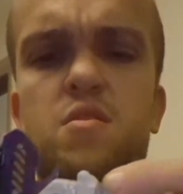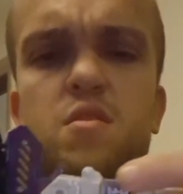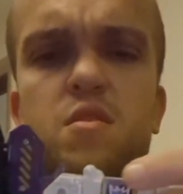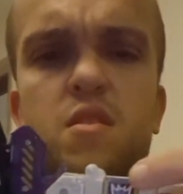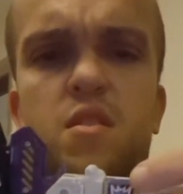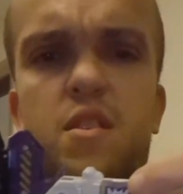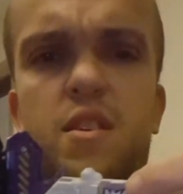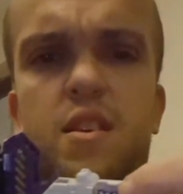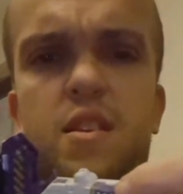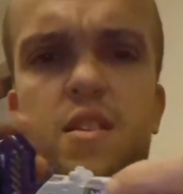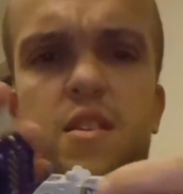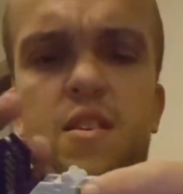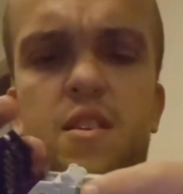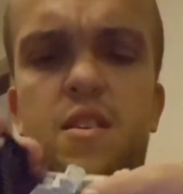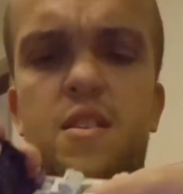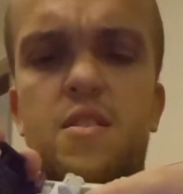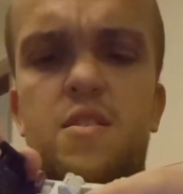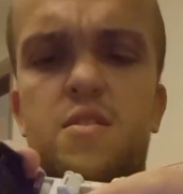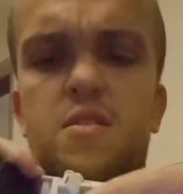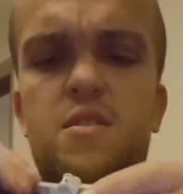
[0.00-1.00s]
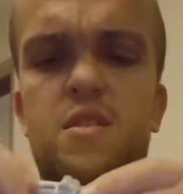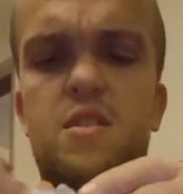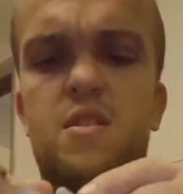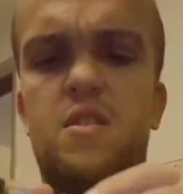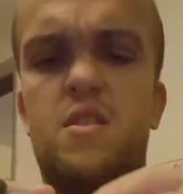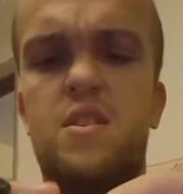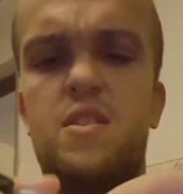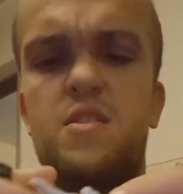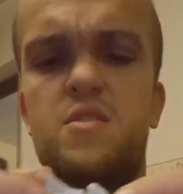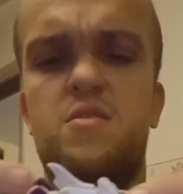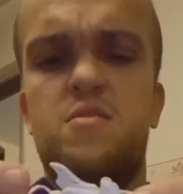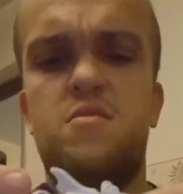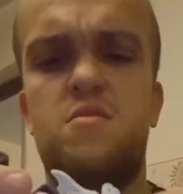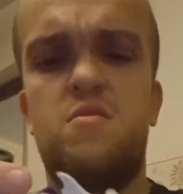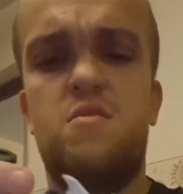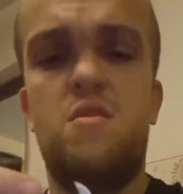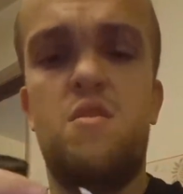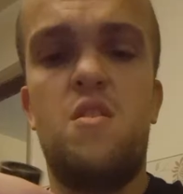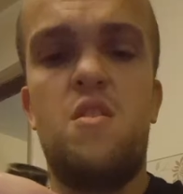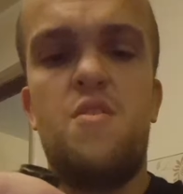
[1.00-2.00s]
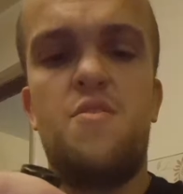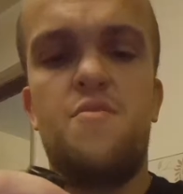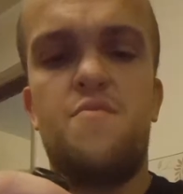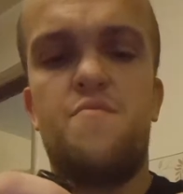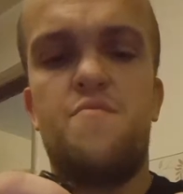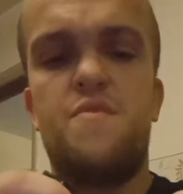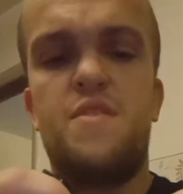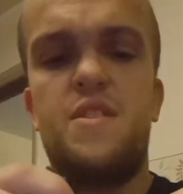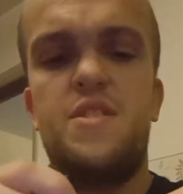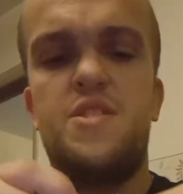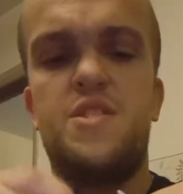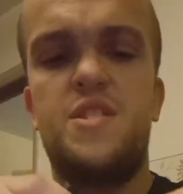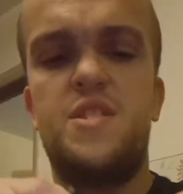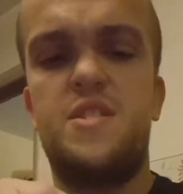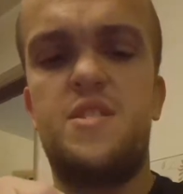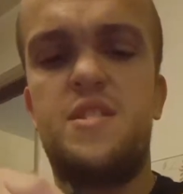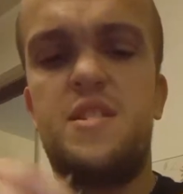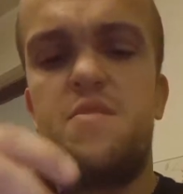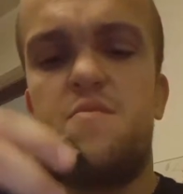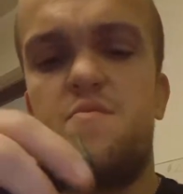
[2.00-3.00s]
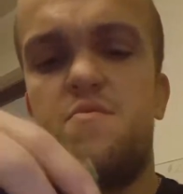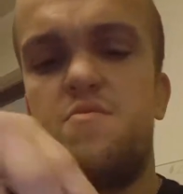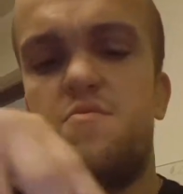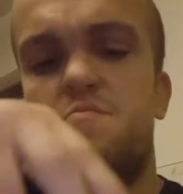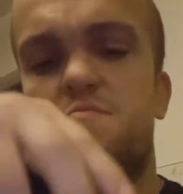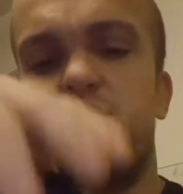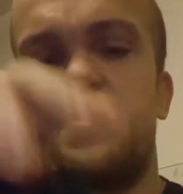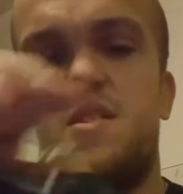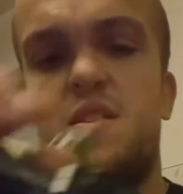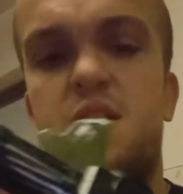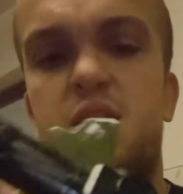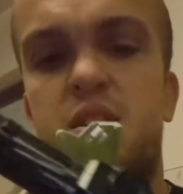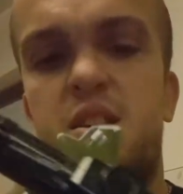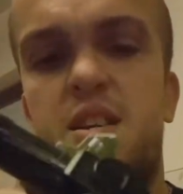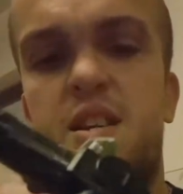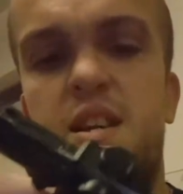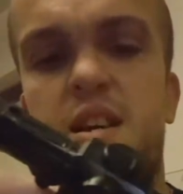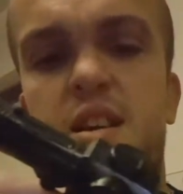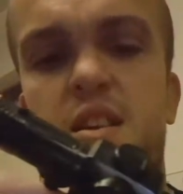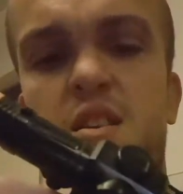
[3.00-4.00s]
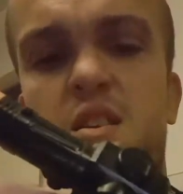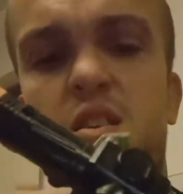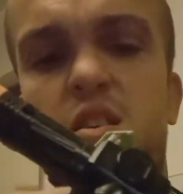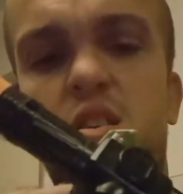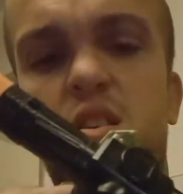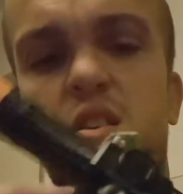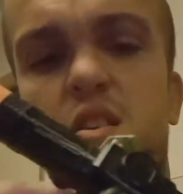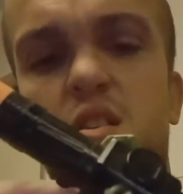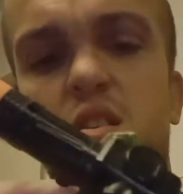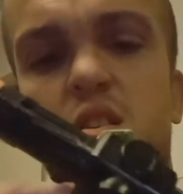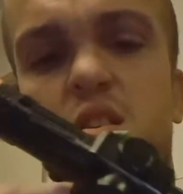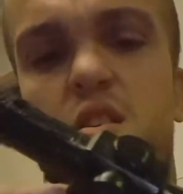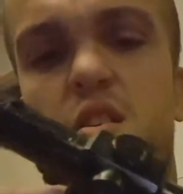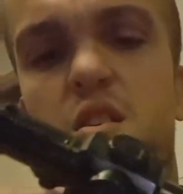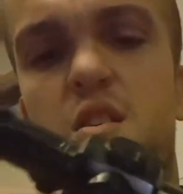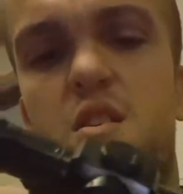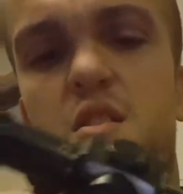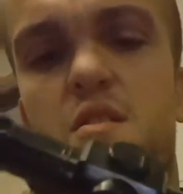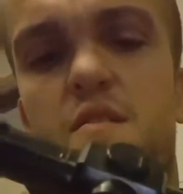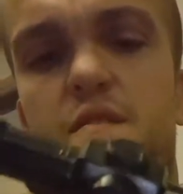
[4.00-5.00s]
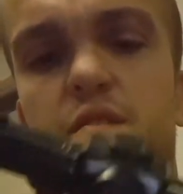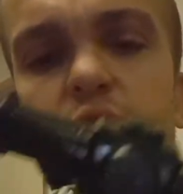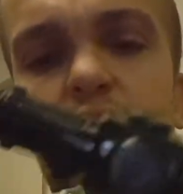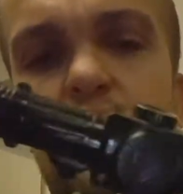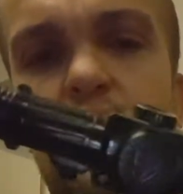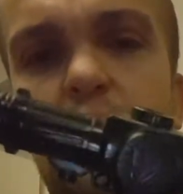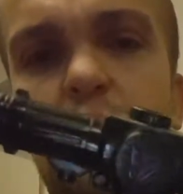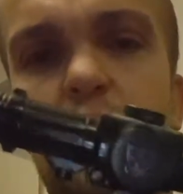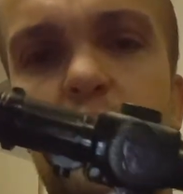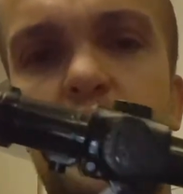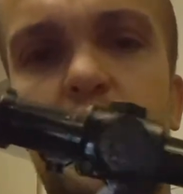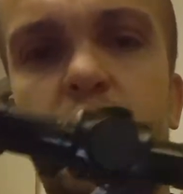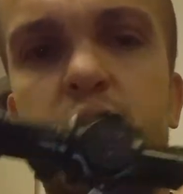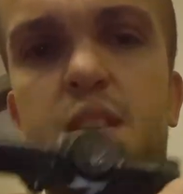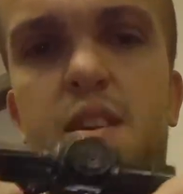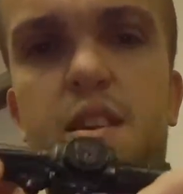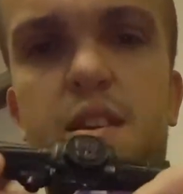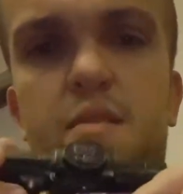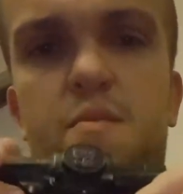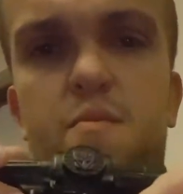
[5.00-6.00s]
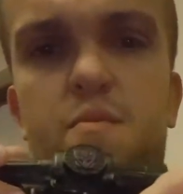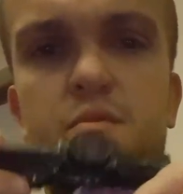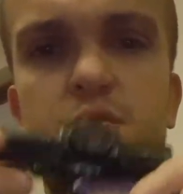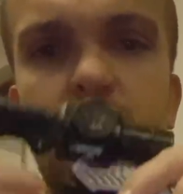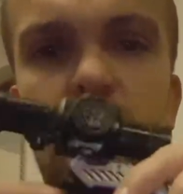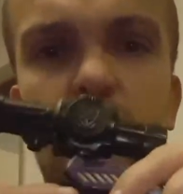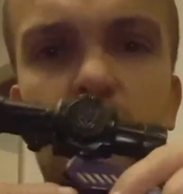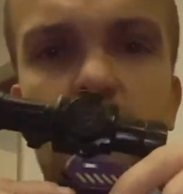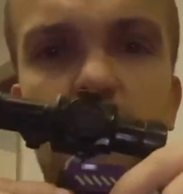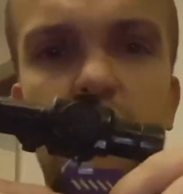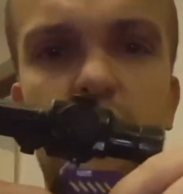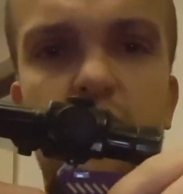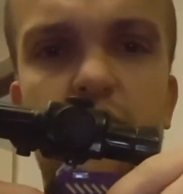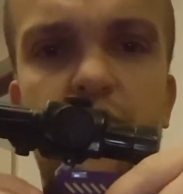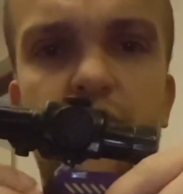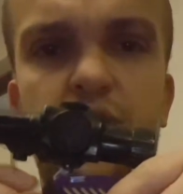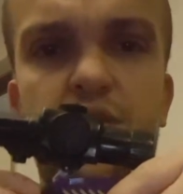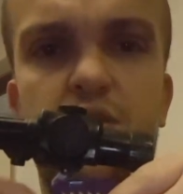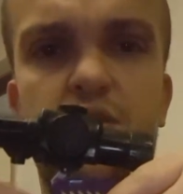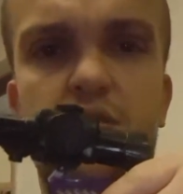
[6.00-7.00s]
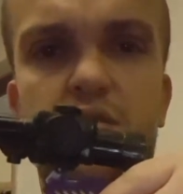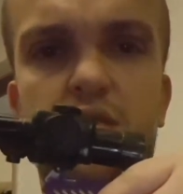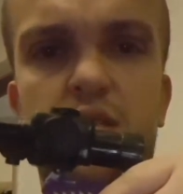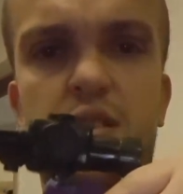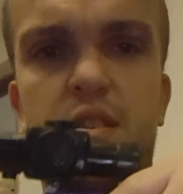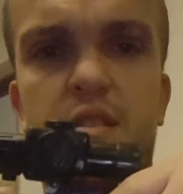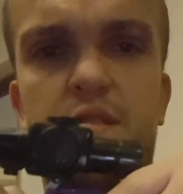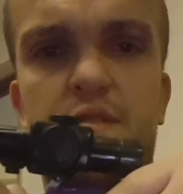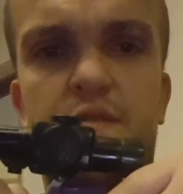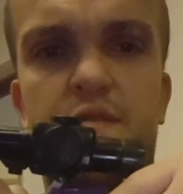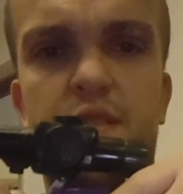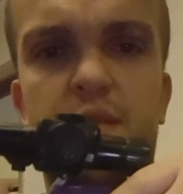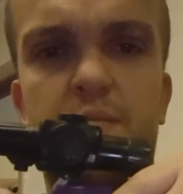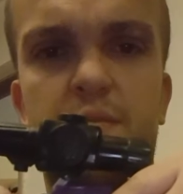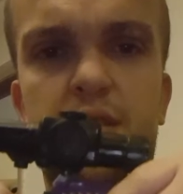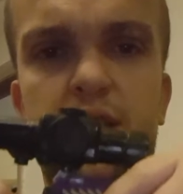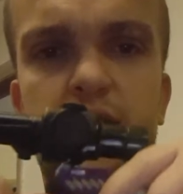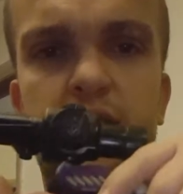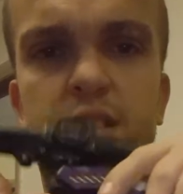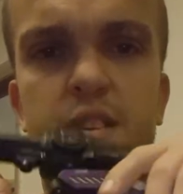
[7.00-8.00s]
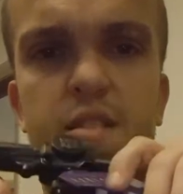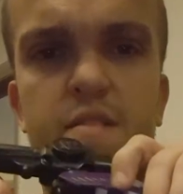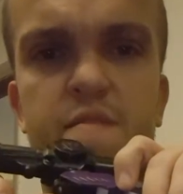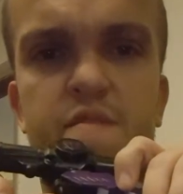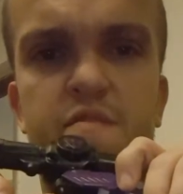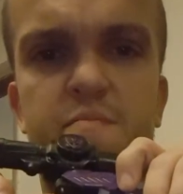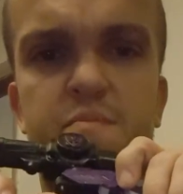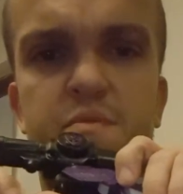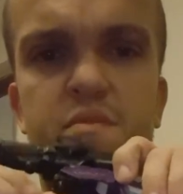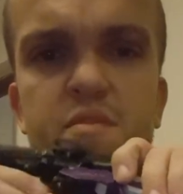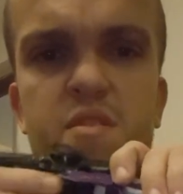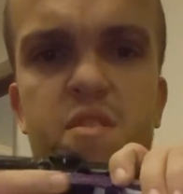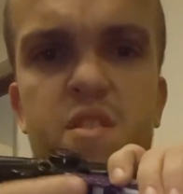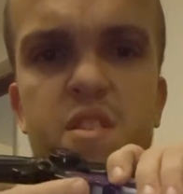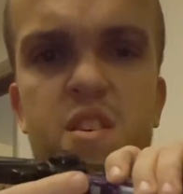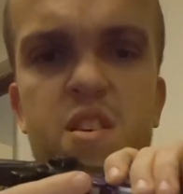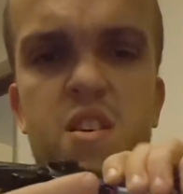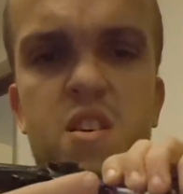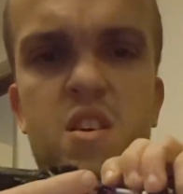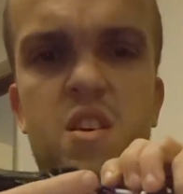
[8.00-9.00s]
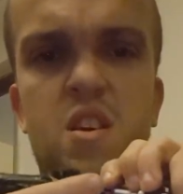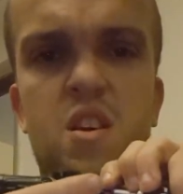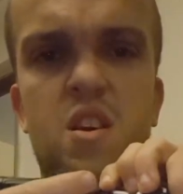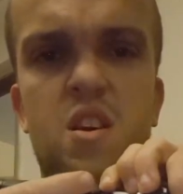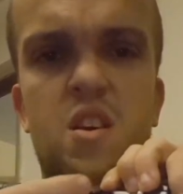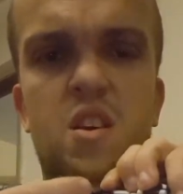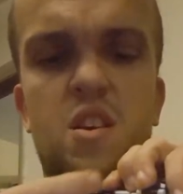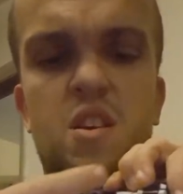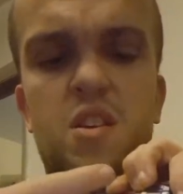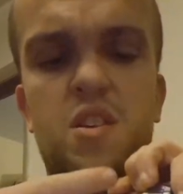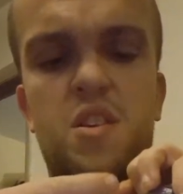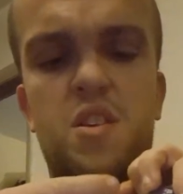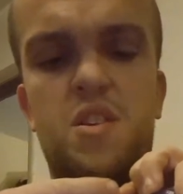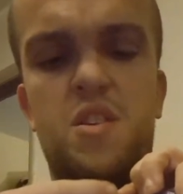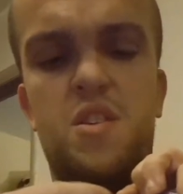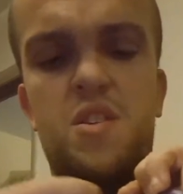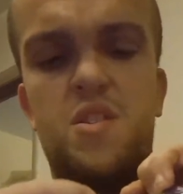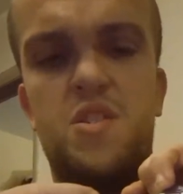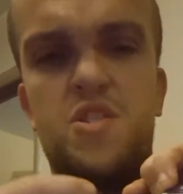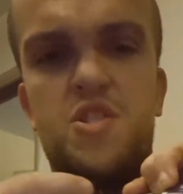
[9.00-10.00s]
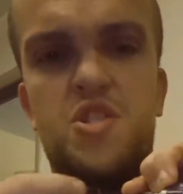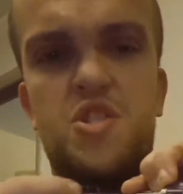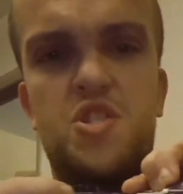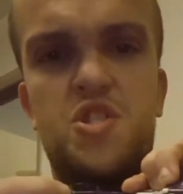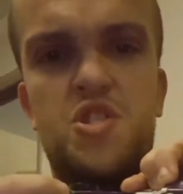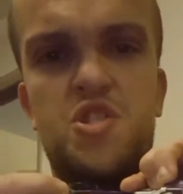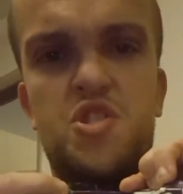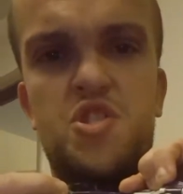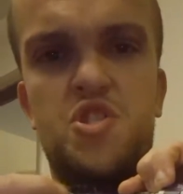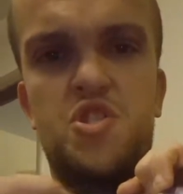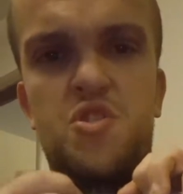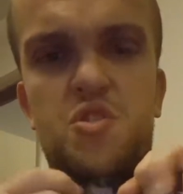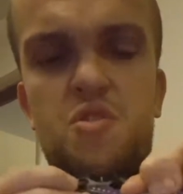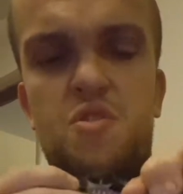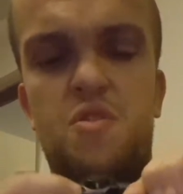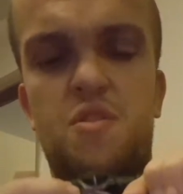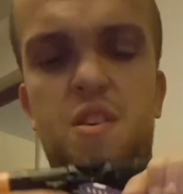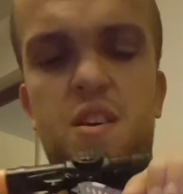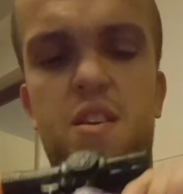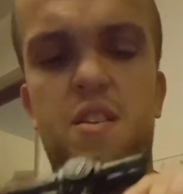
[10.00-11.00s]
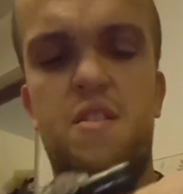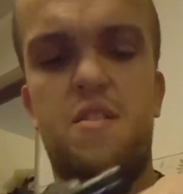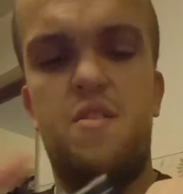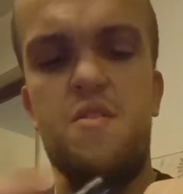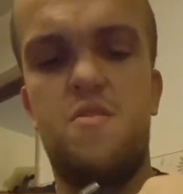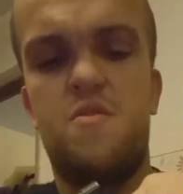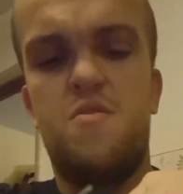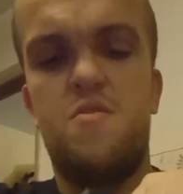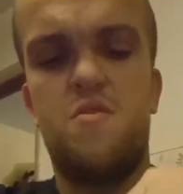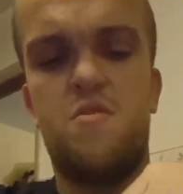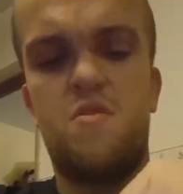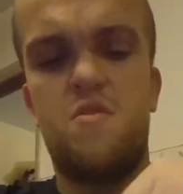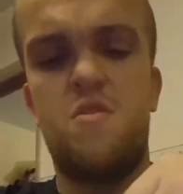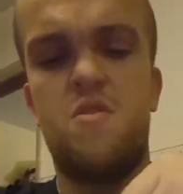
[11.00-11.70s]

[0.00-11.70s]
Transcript: Click that into there like so. The ratchet sound comes out again. Flip the hand out. If you saw that, you flip the hand out from under there. You shut that door.